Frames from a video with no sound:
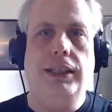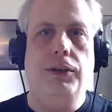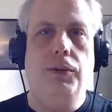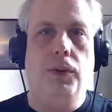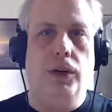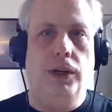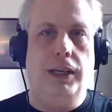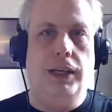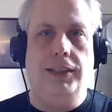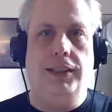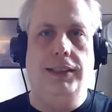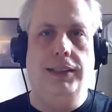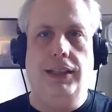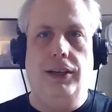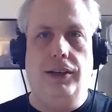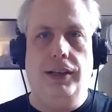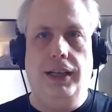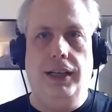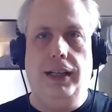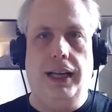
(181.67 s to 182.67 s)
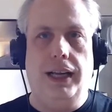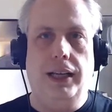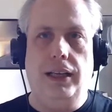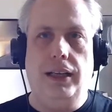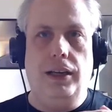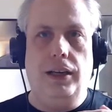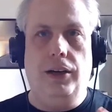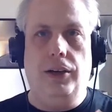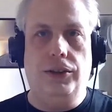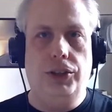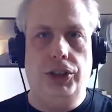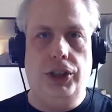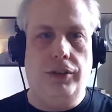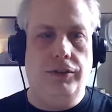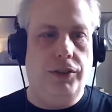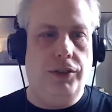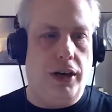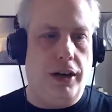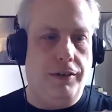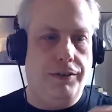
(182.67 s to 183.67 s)
you weren't necessarily like you know
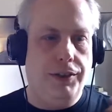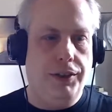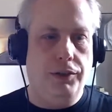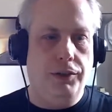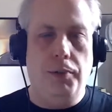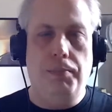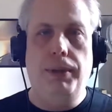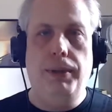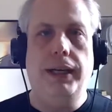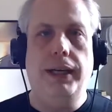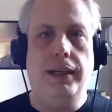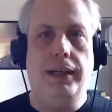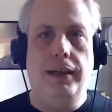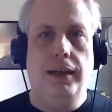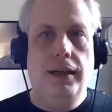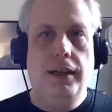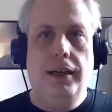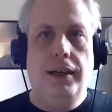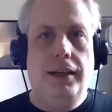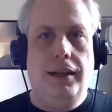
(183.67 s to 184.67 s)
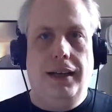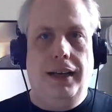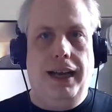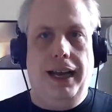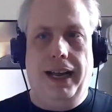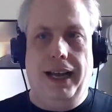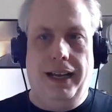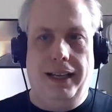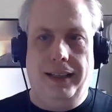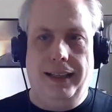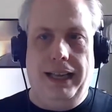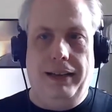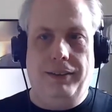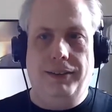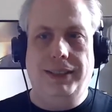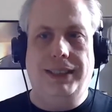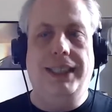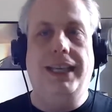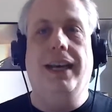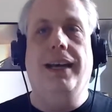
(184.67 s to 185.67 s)
shoved off into a pit and that
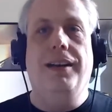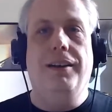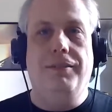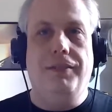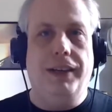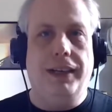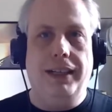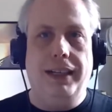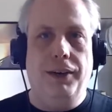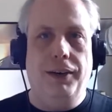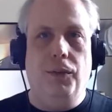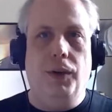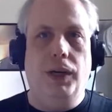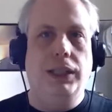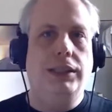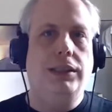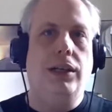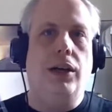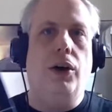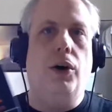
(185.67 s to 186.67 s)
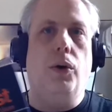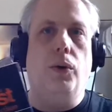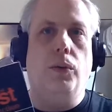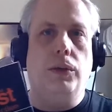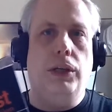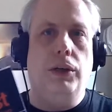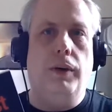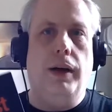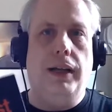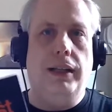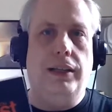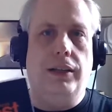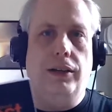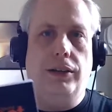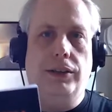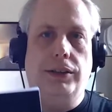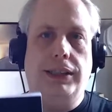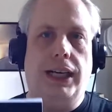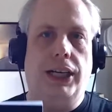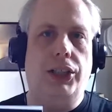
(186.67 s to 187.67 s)
was the end of it. It was oh you
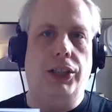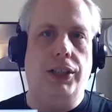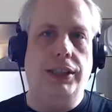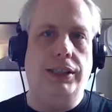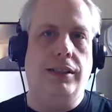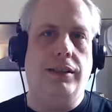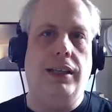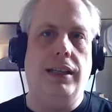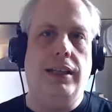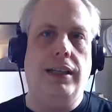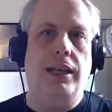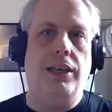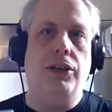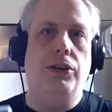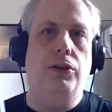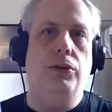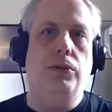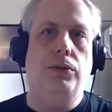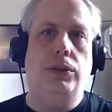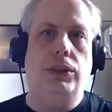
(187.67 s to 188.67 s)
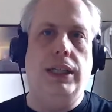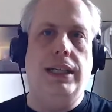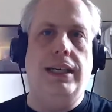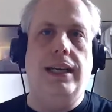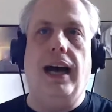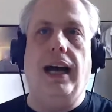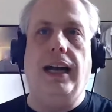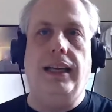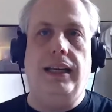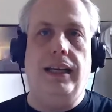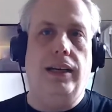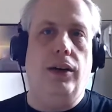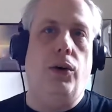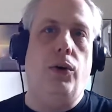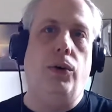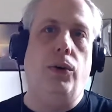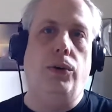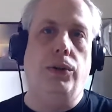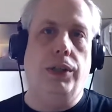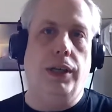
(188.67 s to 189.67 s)
there's actually something that you did not get a
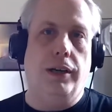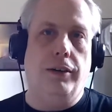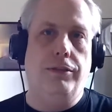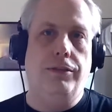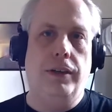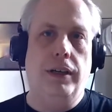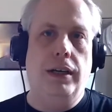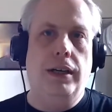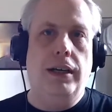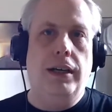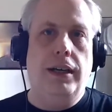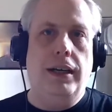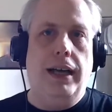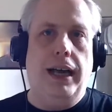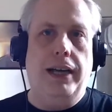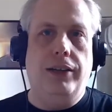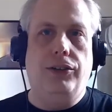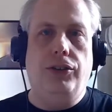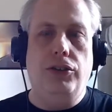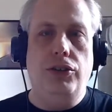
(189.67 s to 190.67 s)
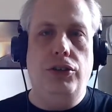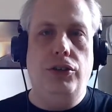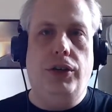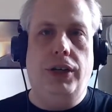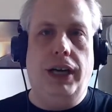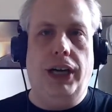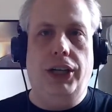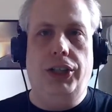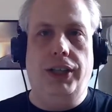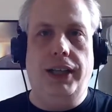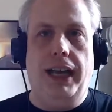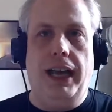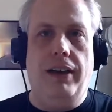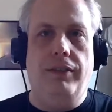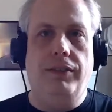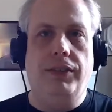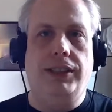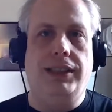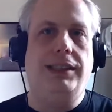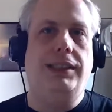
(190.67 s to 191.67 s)
hold of. And so you could actually
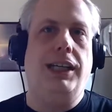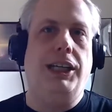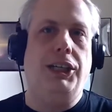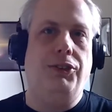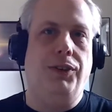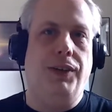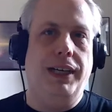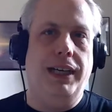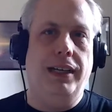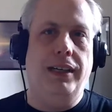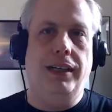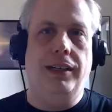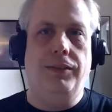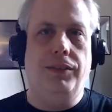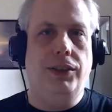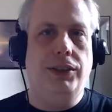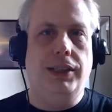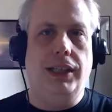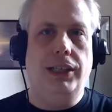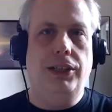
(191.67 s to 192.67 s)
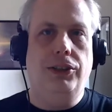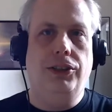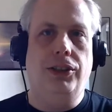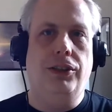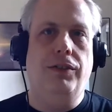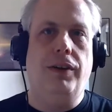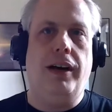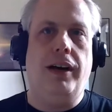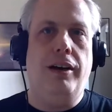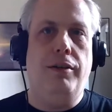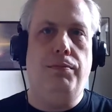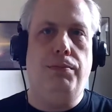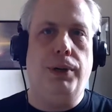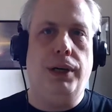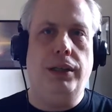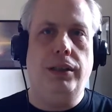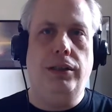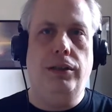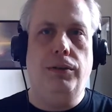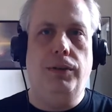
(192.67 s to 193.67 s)
have a successful ending where it's like you survived,
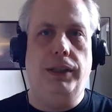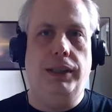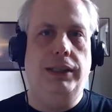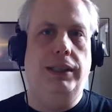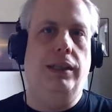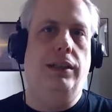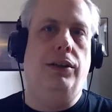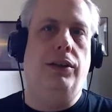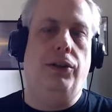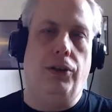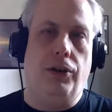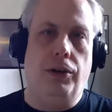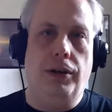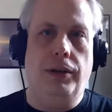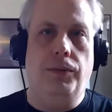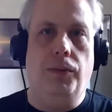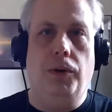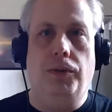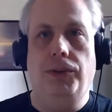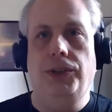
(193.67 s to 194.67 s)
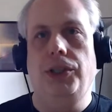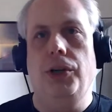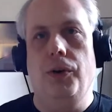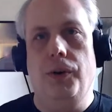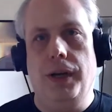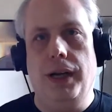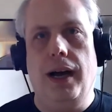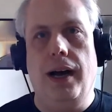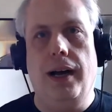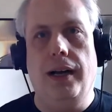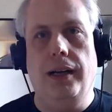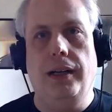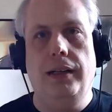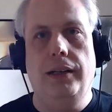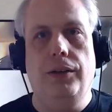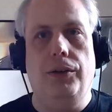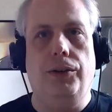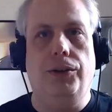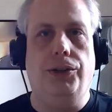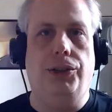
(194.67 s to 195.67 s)
but you really didn't learn what was going on
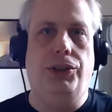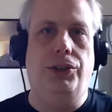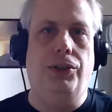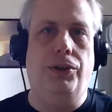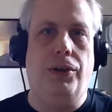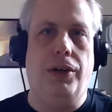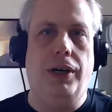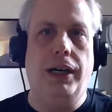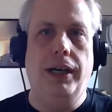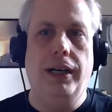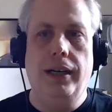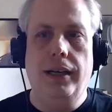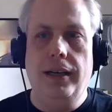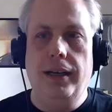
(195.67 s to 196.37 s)
in the whole story.